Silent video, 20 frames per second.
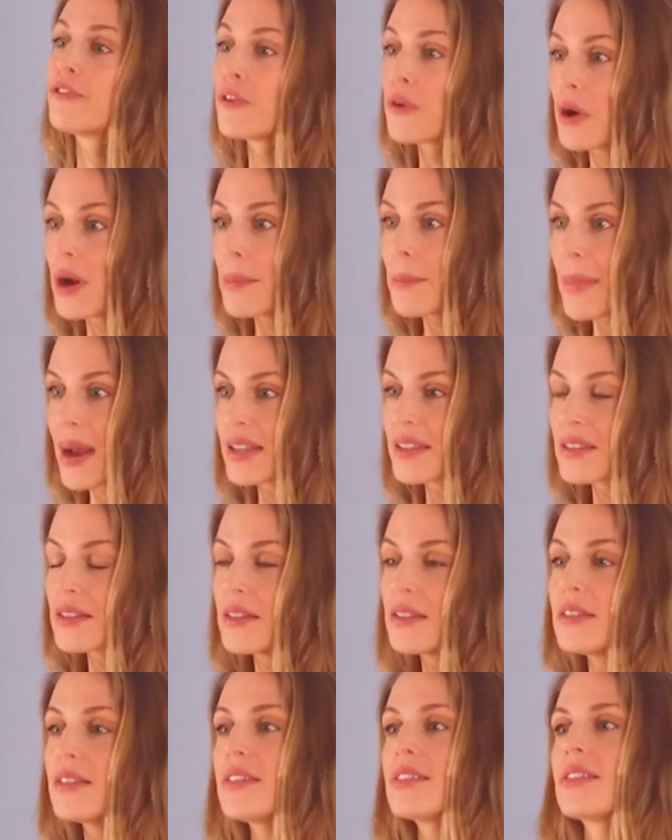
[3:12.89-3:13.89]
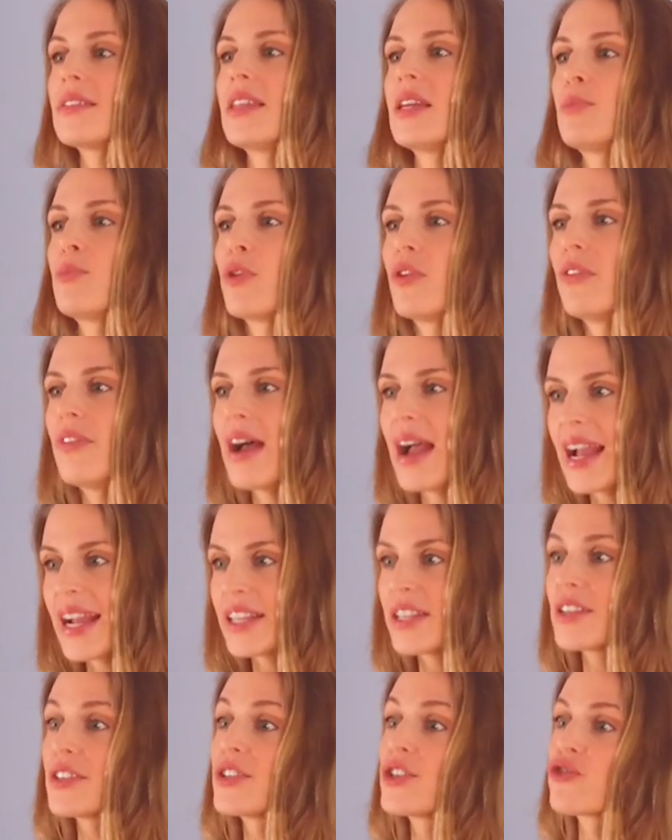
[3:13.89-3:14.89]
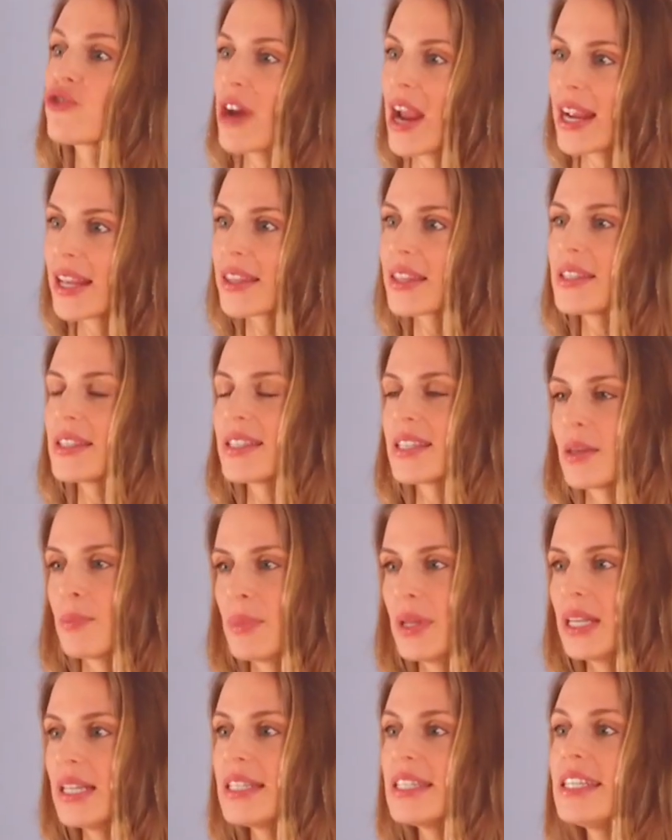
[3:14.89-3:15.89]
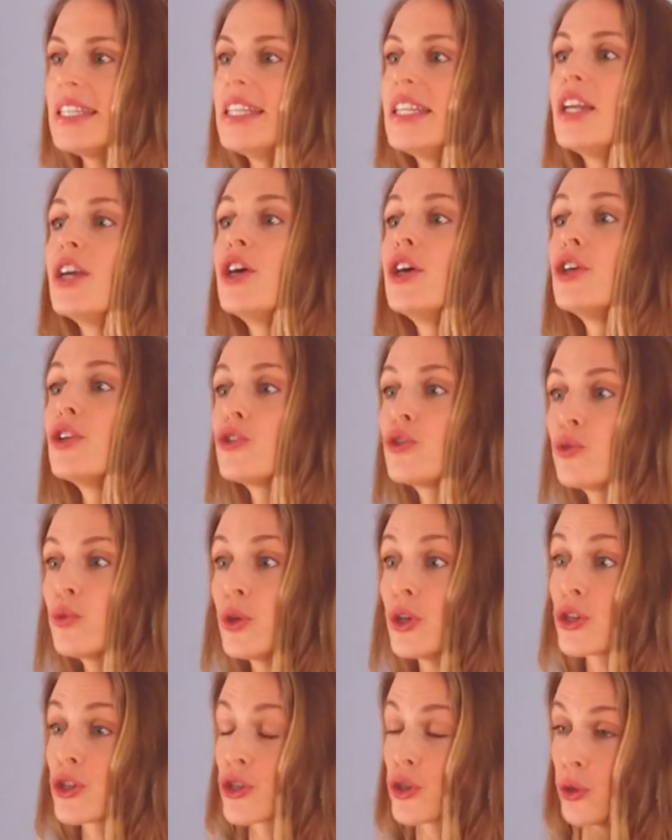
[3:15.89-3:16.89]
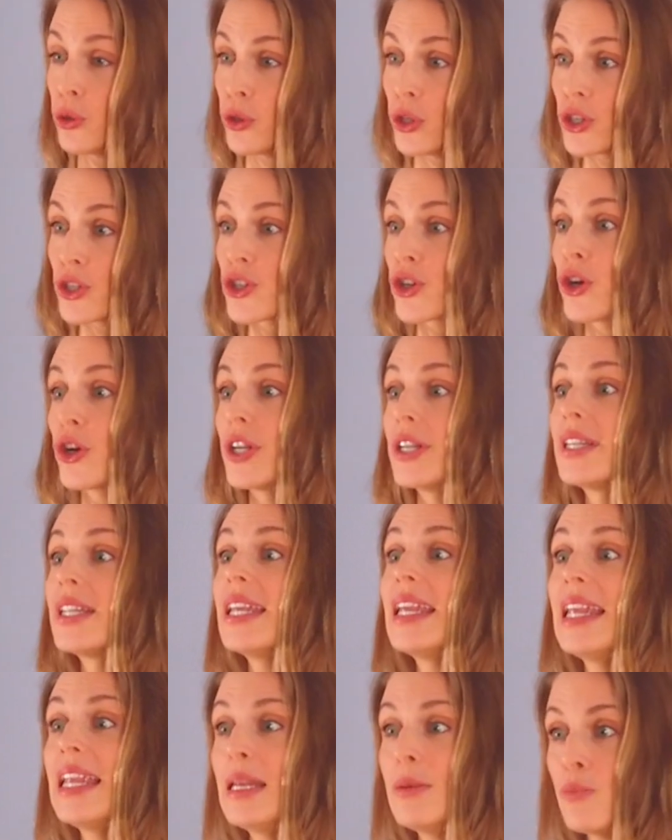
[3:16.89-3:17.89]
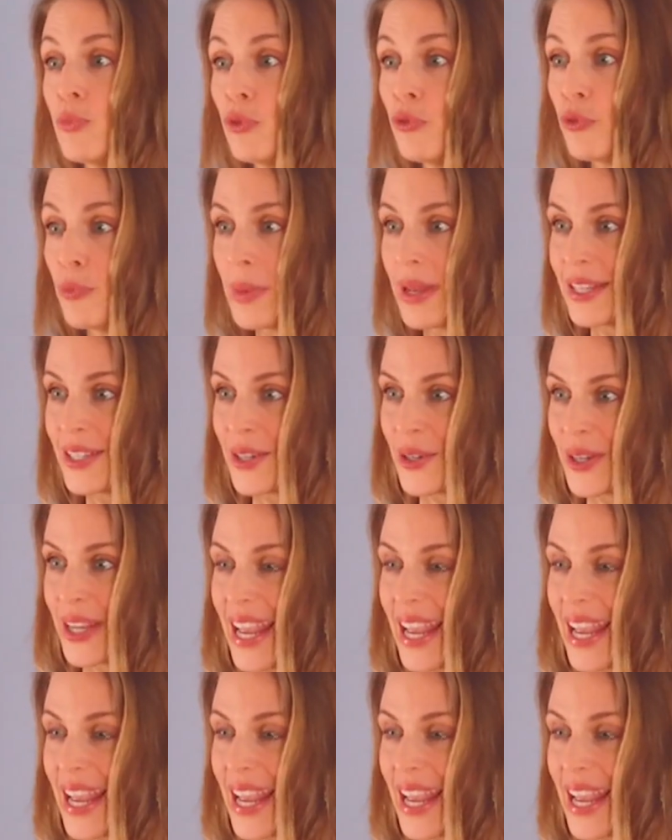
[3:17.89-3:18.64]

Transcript: 4 muscles that provide strength and stability to your shoulder joint in movement,